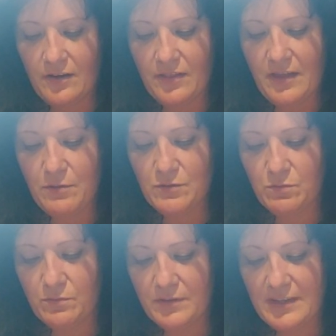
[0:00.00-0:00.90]

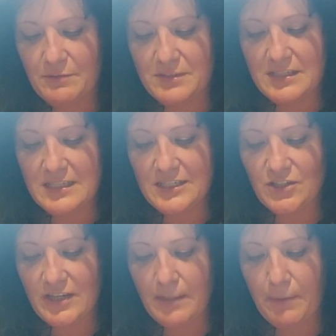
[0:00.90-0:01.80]
there was
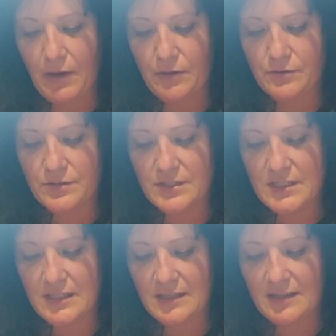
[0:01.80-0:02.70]
literally a post
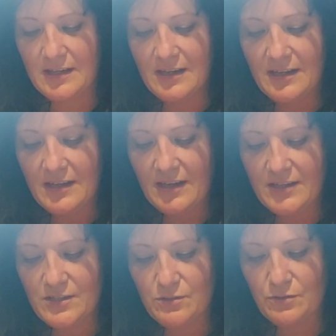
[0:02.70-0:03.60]
I
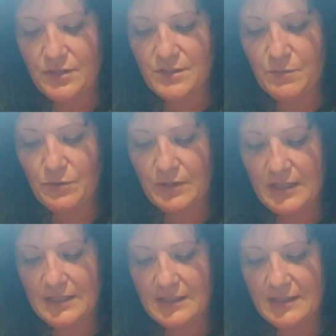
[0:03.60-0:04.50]
saw this morning,